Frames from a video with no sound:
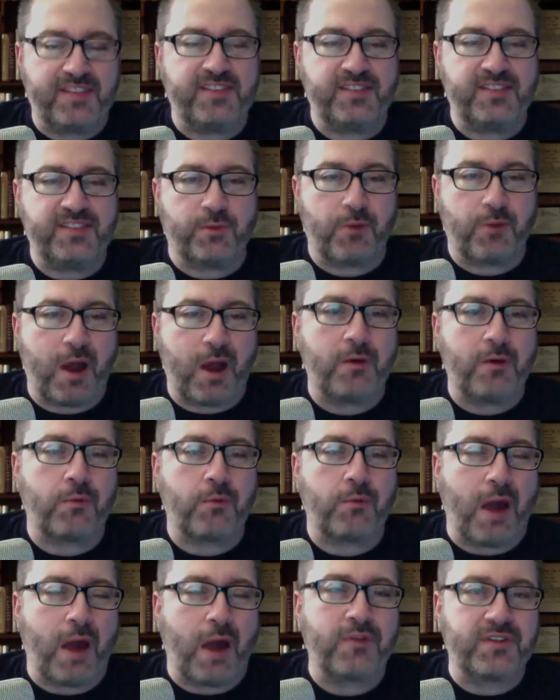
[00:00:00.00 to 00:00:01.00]
is
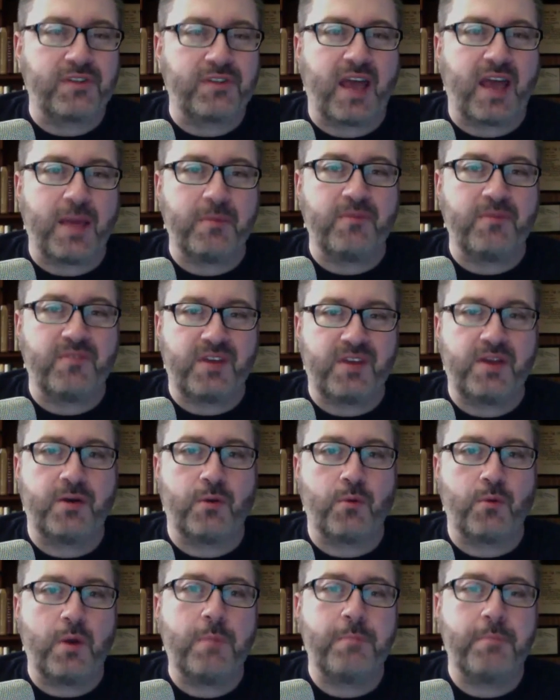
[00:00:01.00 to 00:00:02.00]
around the time of year
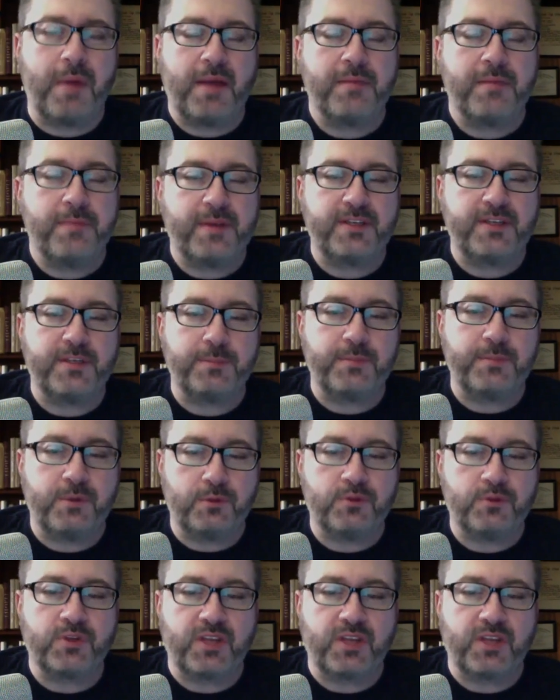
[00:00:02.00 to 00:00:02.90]
when Ben Bishop usually